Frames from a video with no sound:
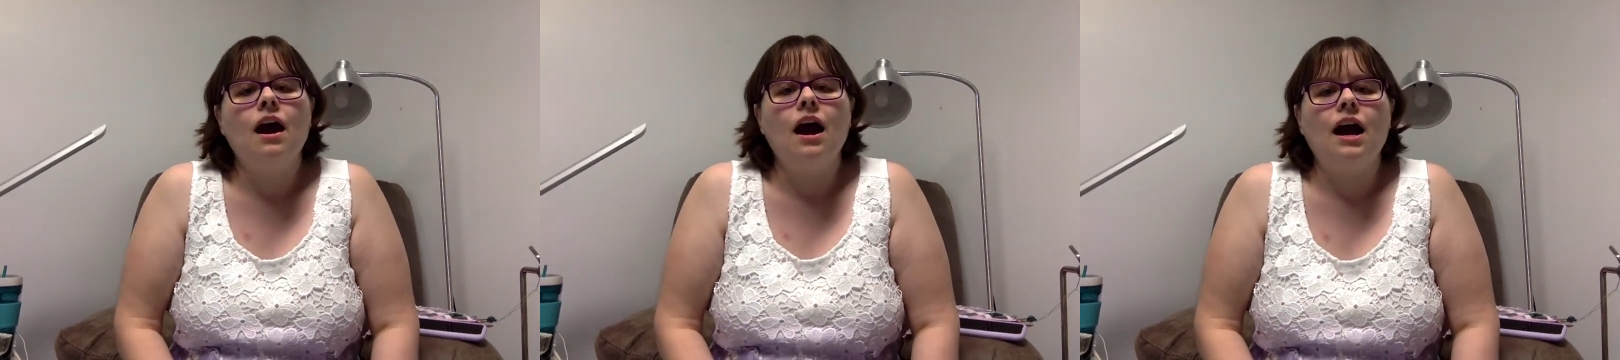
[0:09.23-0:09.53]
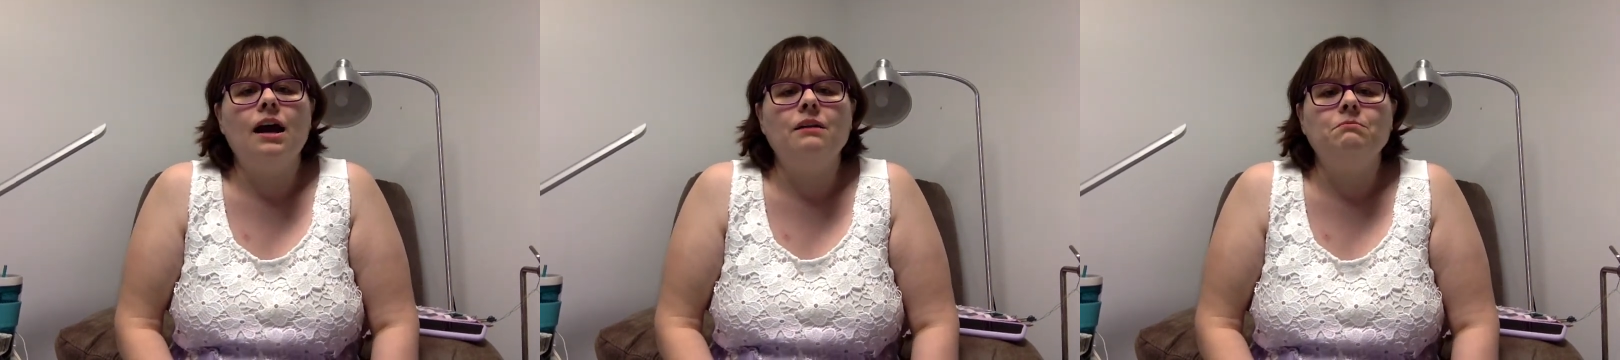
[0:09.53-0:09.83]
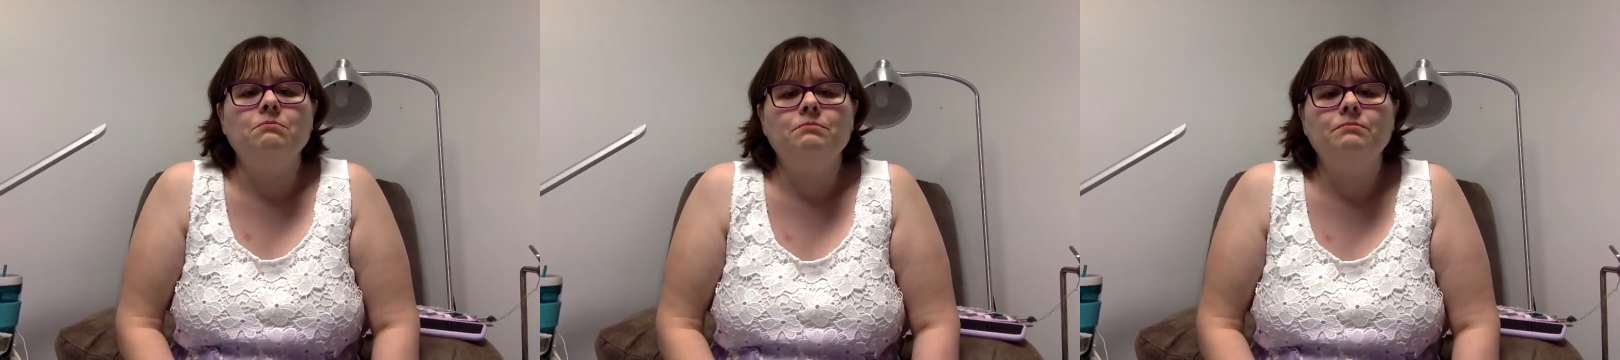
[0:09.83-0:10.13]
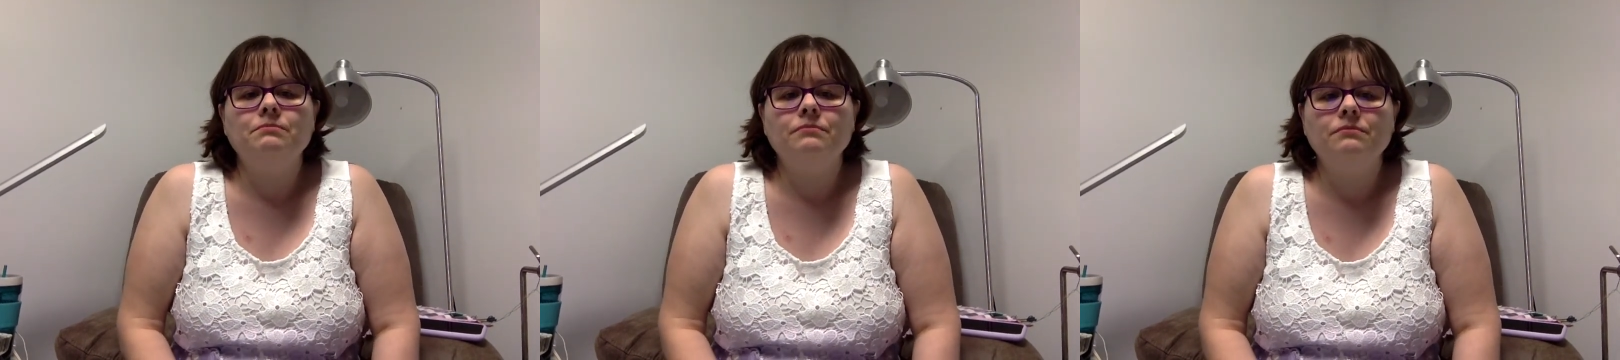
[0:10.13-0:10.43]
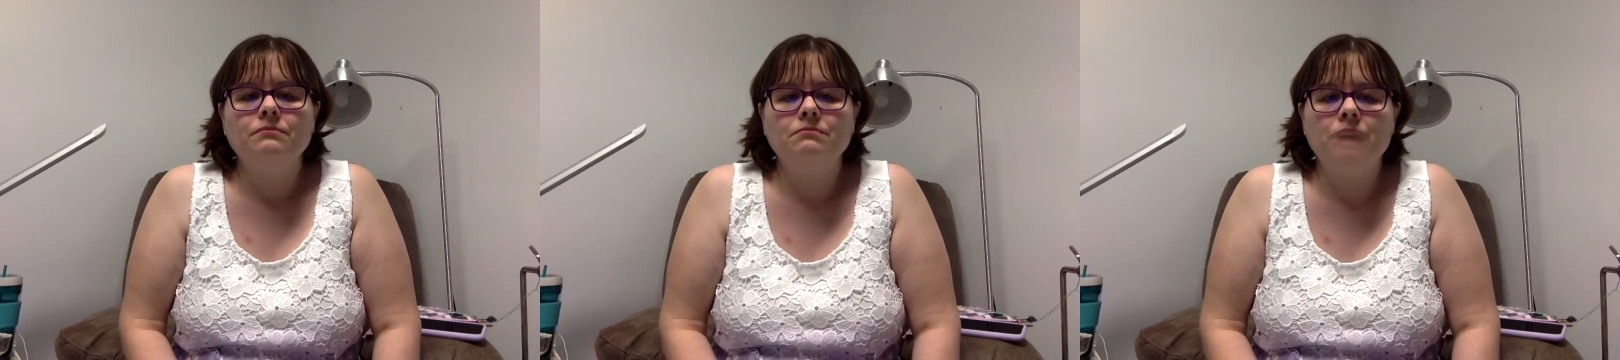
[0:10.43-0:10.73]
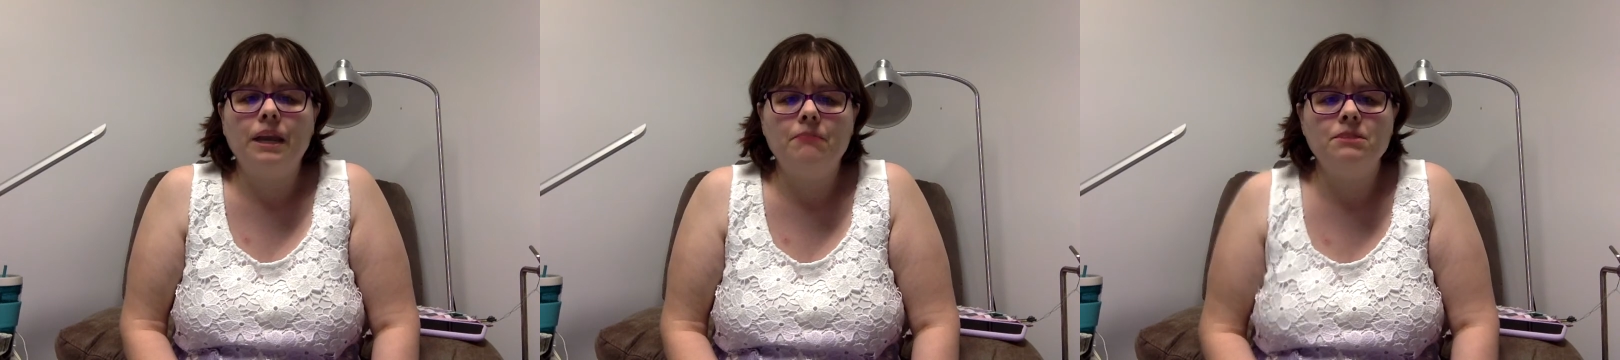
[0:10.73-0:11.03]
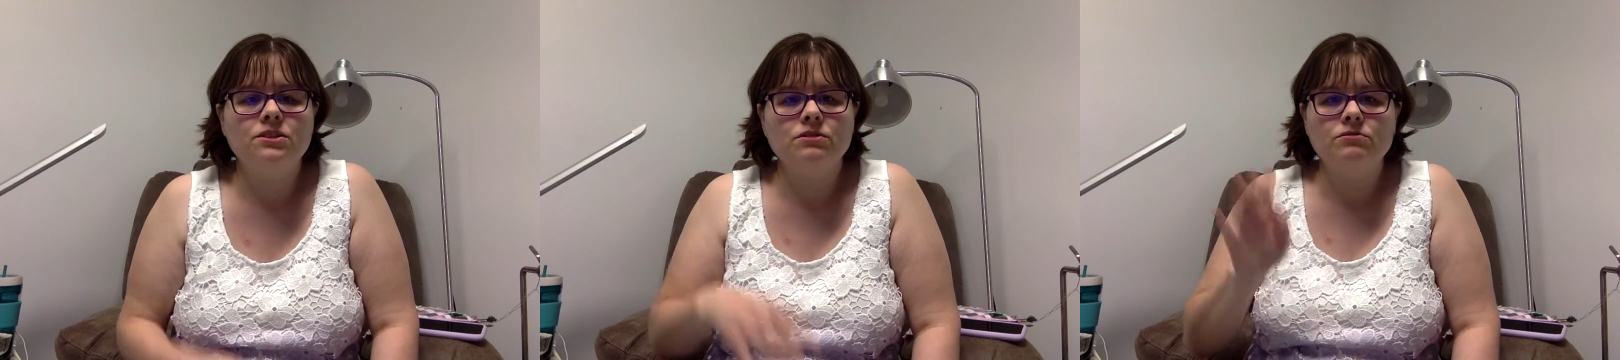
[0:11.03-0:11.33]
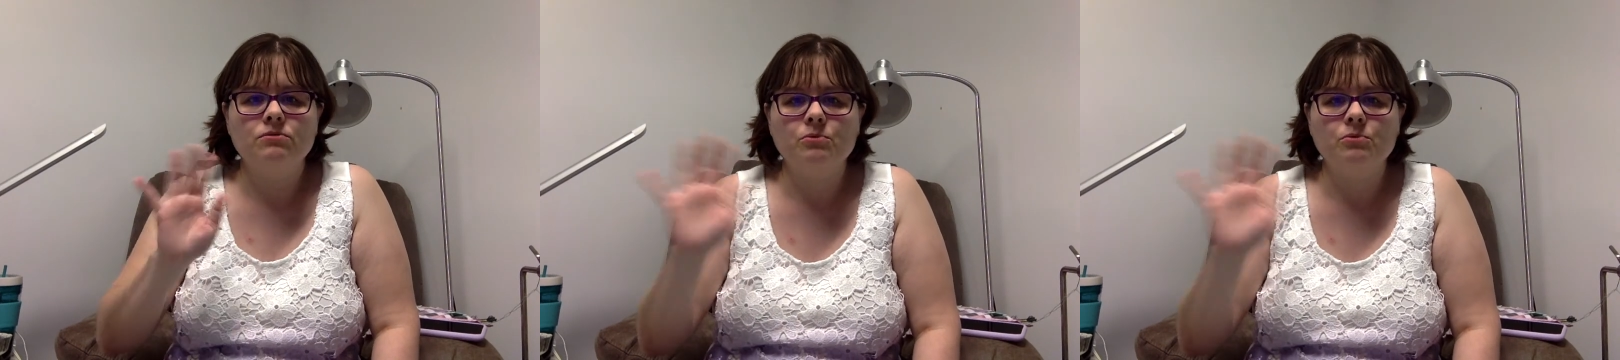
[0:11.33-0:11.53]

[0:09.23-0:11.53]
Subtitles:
Um, my name is